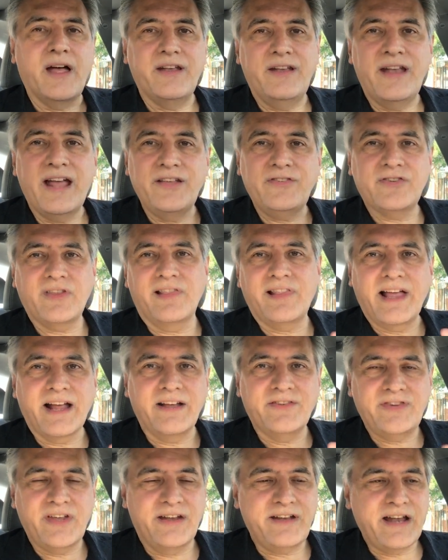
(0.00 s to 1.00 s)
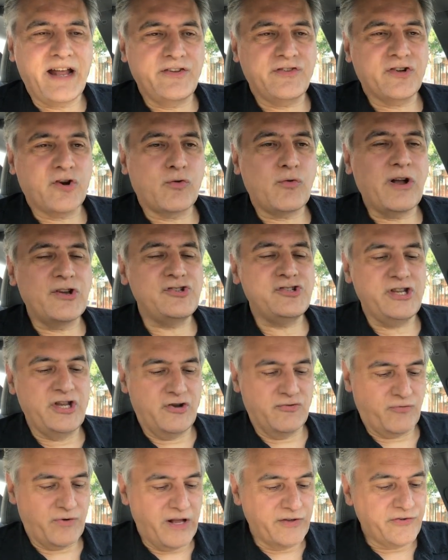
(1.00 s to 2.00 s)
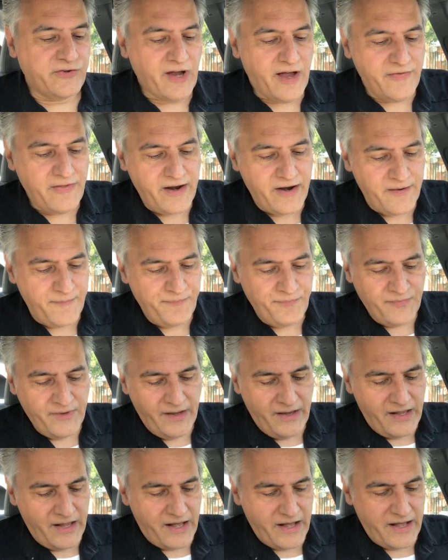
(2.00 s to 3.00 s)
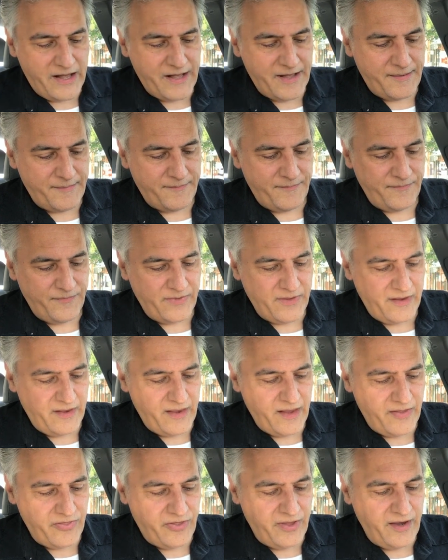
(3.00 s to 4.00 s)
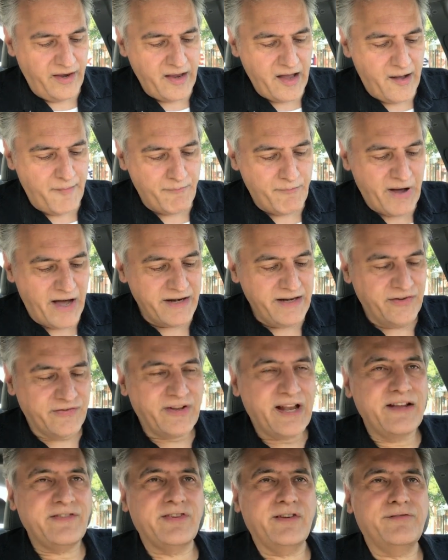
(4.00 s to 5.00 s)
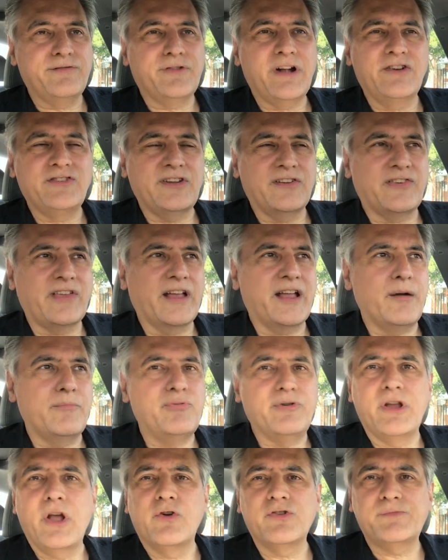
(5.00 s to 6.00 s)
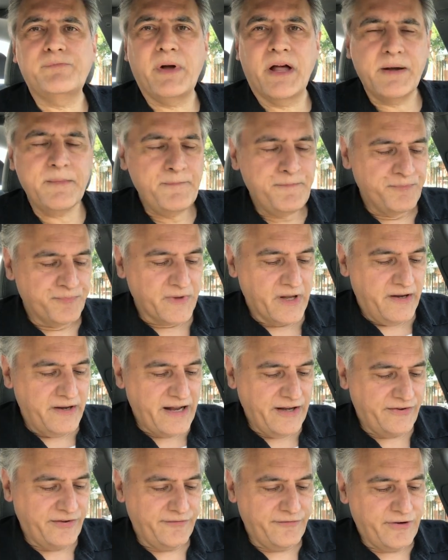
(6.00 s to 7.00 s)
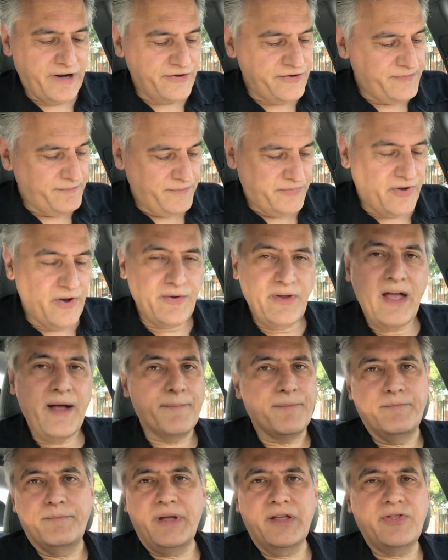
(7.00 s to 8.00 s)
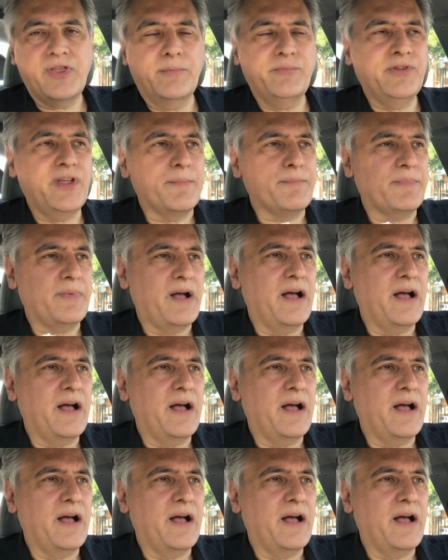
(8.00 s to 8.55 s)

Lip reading: Nice, like I said, nice crunchy crust on there. The bun is nice and fresh. It's like a brioche bun, nice and fresh. So yeah, big thumbs up.